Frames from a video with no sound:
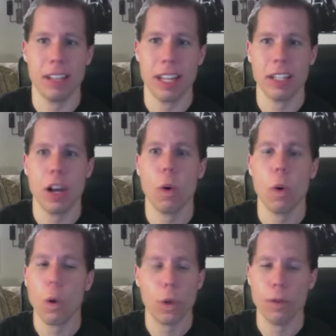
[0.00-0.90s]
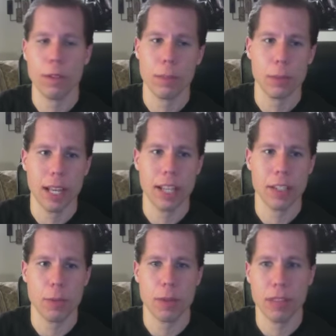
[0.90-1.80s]
and go all over the
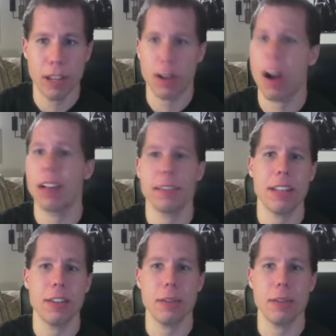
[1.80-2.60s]
place with their content.